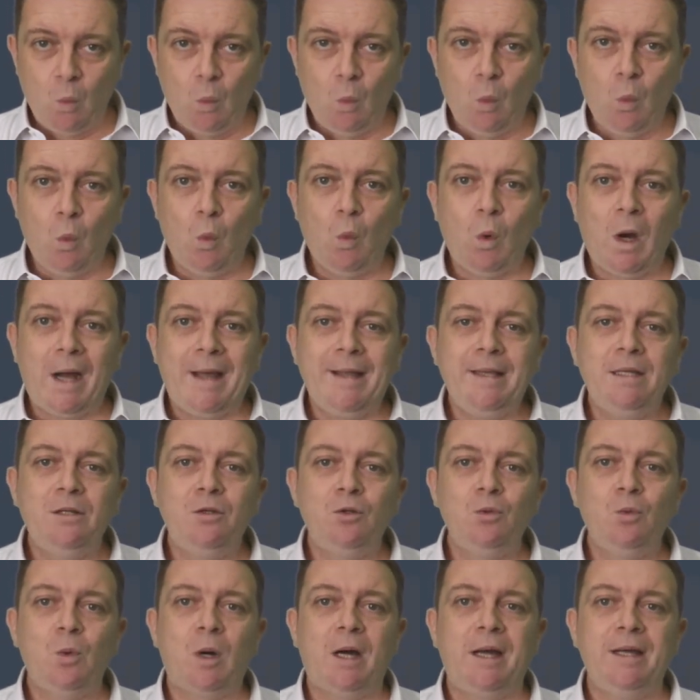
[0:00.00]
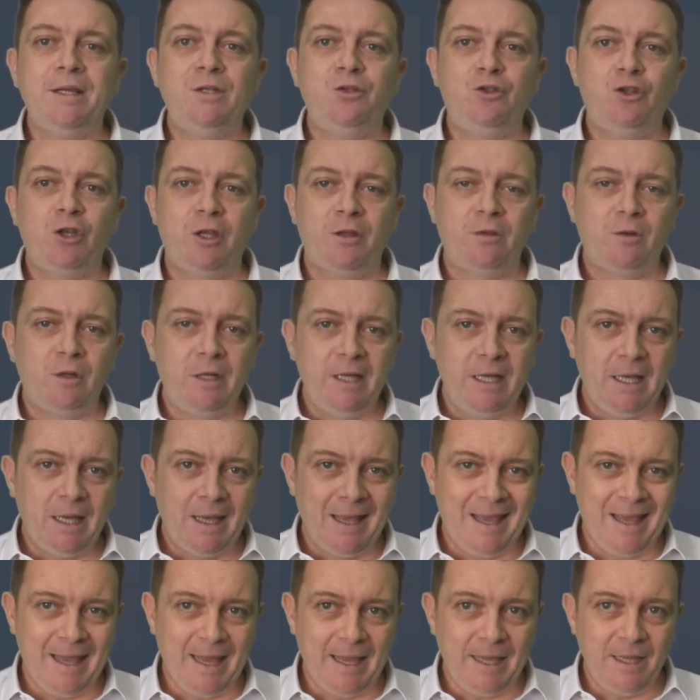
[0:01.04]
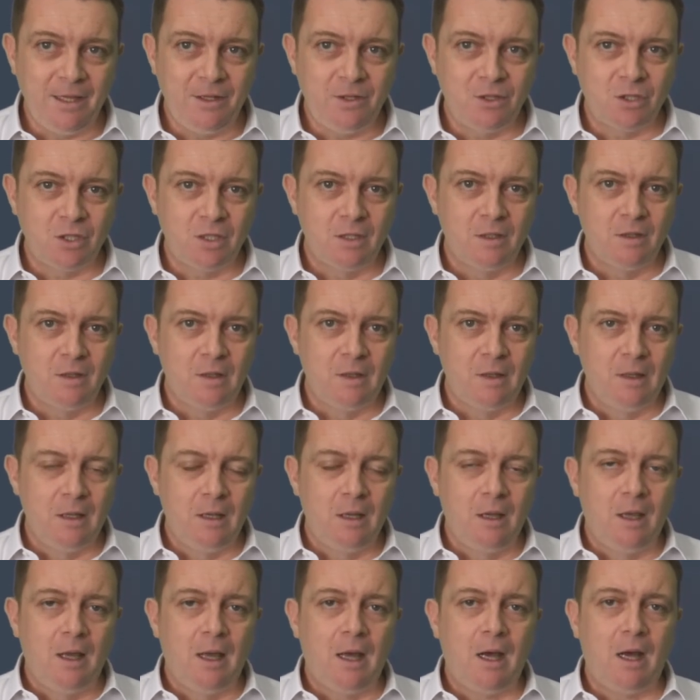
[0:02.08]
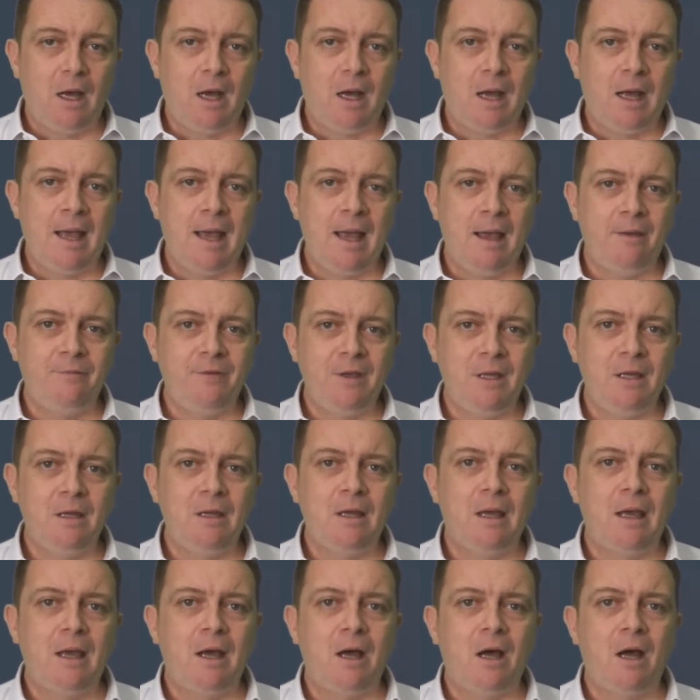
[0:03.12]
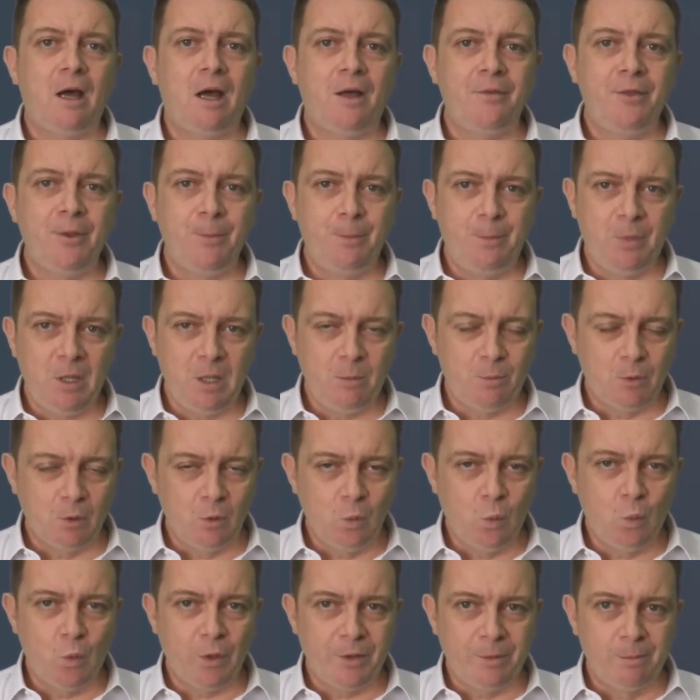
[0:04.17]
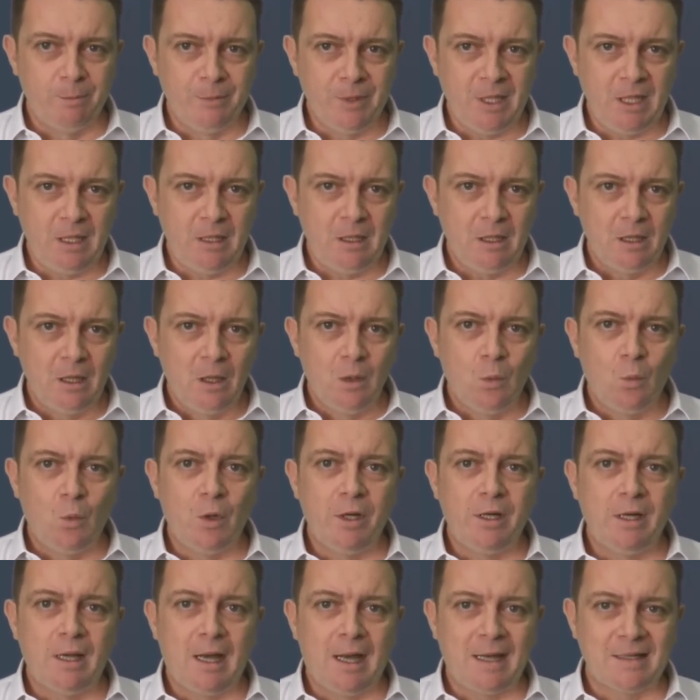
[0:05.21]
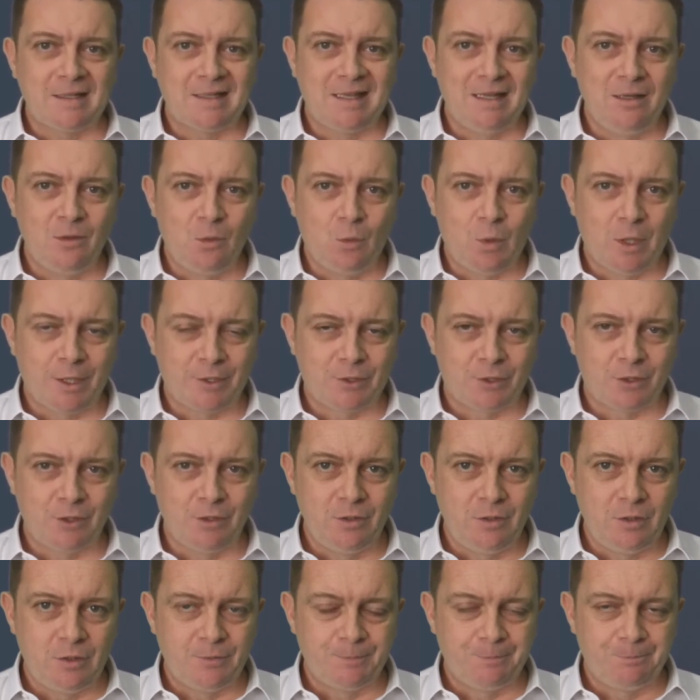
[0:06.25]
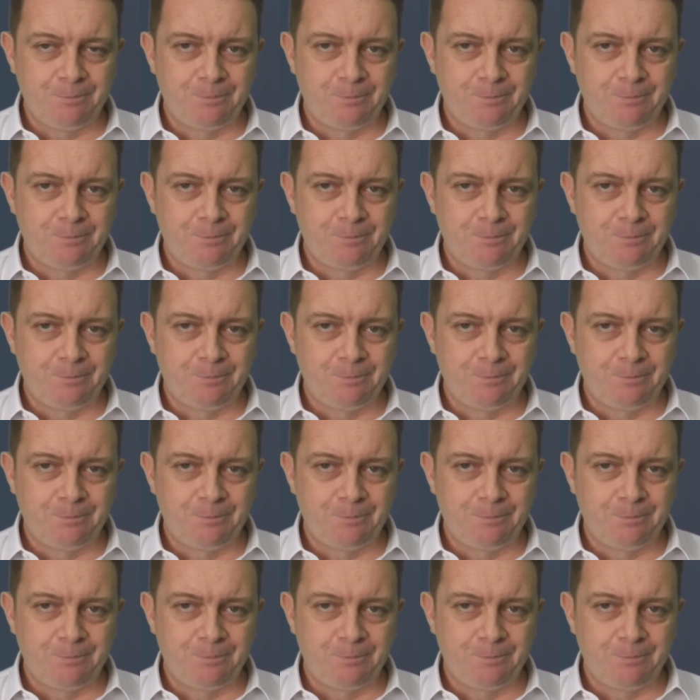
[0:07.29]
Why do I generally hate having other people with me when asking questions?